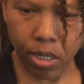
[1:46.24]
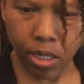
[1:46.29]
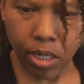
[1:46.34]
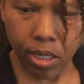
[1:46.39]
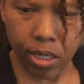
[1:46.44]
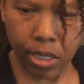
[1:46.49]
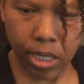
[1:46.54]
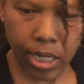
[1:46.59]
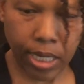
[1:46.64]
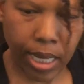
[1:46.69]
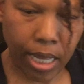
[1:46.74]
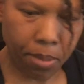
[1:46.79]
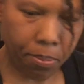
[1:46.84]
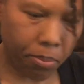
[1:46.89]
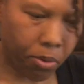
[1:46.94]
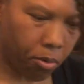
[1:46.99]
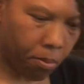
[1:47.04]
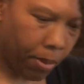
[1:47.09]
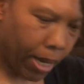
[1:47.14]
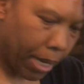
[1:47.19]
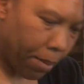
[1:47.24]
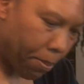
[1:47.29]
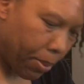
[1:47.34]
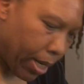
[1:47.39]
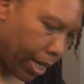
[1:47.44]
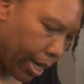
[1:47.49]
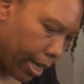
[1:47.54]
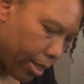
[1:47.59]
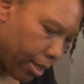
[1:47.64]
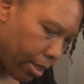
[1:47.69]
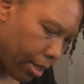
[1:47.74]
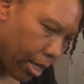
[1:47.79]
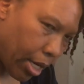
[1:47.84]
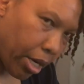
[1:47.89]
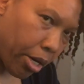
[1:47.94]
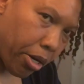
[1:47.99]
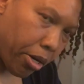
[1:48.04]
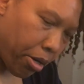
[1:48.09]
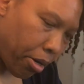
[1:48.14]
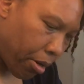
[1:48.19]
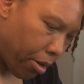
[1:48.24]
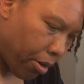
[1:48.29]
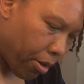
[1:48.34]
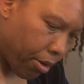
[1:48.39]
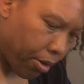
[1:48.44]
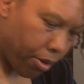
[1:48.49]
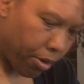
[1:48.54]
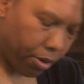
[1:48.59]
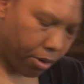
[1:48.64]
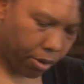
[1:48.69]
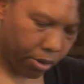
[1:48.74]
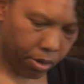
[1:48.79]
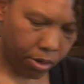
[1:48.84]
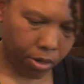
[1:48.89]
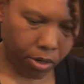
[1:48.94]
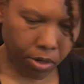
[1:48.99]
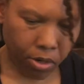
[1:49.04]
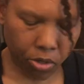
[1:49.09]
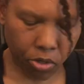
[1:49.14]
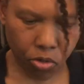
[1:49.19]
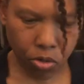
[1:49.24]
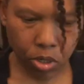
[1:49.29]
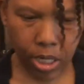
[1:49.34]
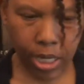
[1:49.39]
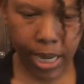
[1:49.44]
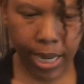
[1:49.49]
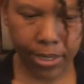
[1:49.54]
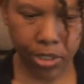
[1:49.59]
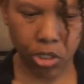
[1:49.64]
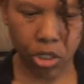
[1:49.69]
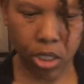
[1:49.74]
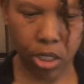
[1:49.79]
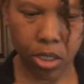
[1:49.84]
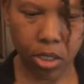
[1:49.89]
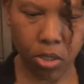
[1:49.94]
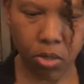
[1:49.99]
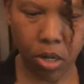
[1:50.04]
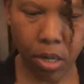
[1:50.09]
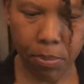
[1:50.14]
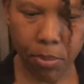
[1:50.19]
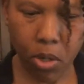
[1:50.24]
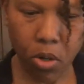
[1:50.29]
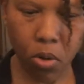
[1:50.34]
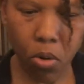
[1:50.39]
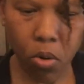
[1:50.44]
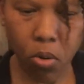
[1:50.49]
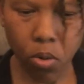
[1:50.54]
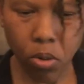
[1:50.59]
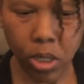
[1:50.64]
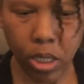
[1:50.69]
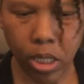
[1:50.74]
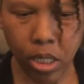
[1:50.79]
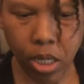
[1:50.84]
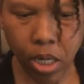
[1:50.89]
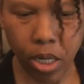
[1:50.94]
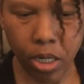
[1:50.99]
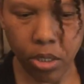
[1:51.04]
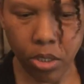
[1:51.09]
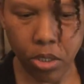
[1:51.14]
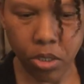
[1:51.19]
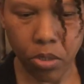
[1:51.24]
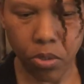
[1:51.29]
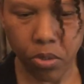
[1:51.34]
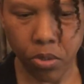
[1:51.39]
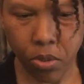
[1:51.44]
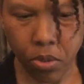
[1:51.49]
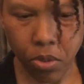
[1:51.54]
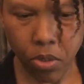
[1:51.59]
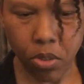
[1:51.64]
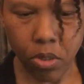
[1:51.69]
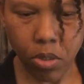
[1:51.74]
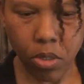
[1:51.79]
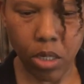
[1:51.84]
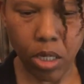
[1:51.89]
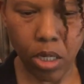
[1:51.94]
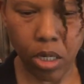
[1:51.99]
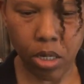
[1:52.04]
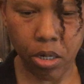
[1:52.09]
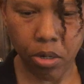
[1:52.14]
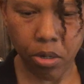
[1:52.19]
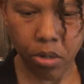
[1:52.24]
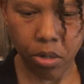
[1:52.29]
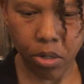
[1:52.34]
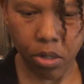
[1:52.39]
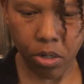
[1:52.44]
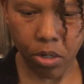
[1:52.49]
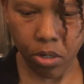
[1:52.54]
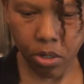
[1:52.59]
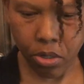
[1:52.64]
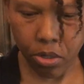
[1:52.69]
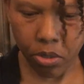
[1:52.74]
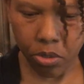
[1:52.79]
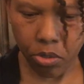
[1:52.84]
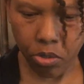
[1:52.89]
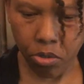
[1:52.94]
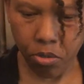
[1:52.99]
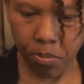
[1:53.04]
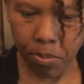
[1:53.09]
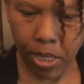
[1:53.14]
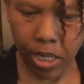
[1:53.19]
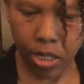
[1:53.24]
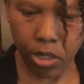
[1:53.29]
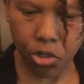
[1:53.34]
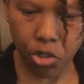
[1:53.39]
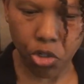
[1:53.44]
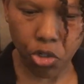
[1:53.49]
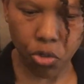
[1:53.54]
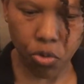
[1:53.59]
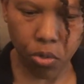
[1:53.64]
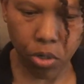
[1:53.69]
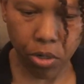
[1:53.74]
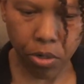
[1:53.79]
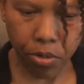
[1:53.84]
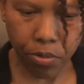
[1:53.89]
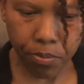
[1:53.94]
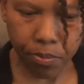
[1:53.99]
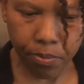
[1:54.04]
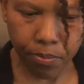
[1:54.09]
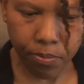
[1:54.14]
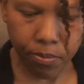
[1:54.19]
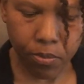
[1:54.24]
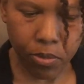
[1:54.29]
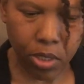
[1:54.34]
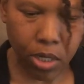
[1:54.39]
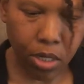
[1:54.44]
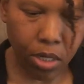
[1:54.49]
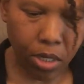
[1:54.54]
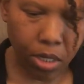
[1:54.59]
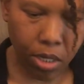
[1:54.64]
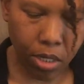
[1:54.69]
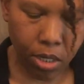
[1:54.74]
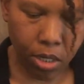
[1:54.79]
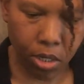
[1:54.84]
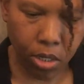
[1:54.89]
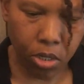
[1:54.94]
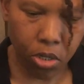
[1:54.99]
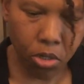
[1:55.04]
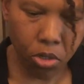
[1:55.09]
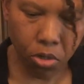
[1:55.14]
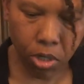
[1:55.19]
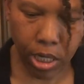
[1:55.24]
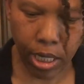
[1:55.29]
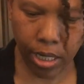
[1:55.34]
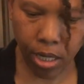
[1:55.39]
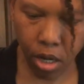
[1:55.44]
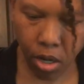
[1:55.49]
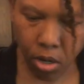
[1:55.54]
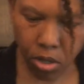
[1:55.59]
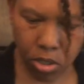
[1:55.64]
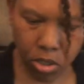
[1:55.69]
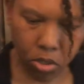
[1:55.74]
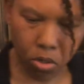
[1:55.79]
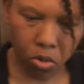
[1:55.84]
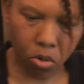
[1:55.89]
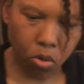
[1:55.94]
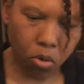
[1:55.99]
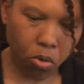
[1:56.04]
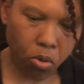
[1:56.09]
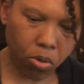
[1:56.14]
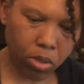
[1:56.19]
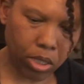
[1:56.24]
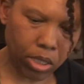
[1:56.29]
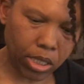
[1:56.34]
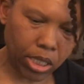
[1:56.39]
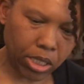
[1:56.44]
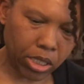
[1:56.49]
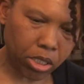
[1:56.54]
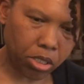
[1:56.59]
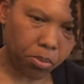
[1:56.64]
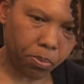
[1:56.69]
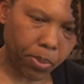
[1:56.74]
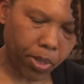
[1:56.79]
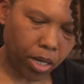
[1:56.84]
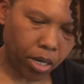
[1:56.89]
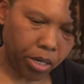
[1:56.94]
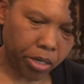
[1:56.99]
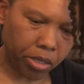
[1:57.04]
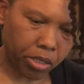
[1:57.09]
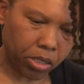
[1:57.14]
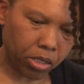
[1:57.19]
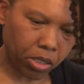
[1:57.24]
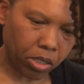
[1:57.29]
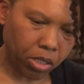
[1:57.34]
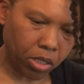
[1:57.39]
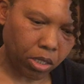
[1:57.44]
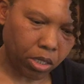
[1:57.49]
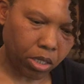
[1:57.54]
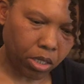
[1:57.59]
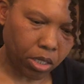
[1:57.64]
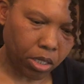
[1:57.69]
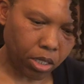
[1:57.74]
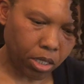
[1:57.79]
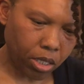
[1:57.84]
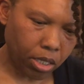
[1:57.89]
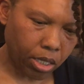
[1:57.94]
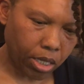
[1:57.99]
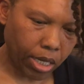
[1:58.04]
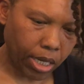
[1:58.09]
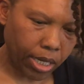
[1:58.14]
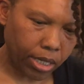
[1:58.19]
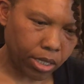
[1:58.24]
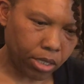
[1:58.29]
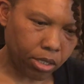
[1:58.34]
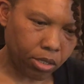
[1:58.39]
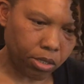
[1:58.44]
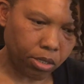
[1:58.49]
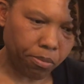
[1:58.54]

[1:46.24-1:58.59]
And then I'll put my plate there to catch it. So I'm holding on to here to make sure. You can also hold this part. I'm